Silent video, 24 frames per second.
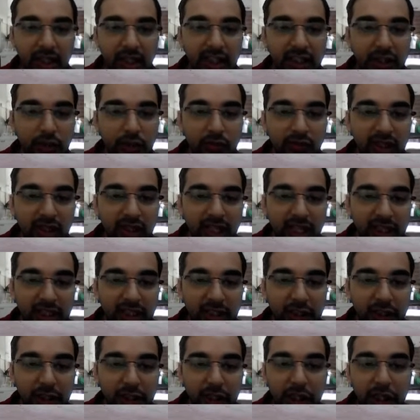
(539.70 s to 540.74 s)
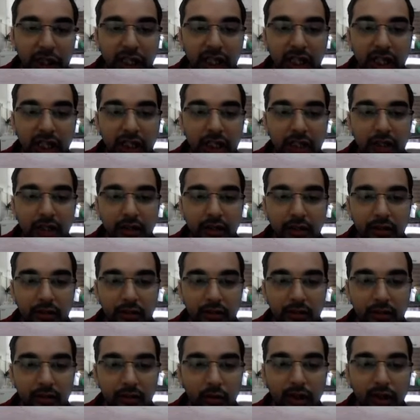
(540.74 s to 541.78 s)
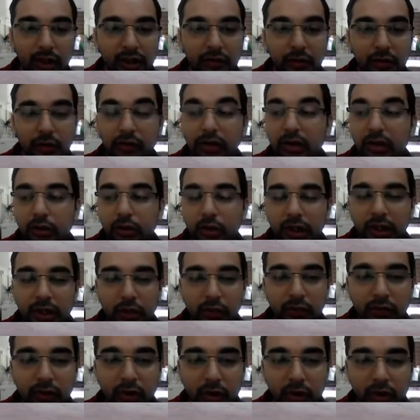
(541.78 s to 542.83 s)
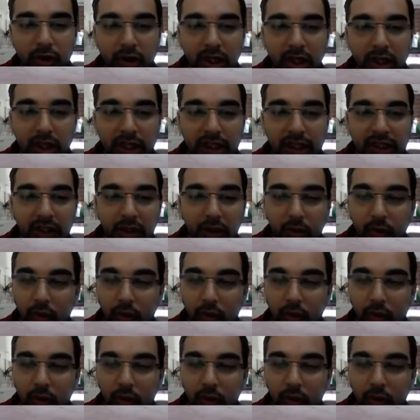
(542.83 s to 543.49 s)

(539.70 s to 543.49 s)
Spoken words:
you will get a deteriorated, okay, you will get the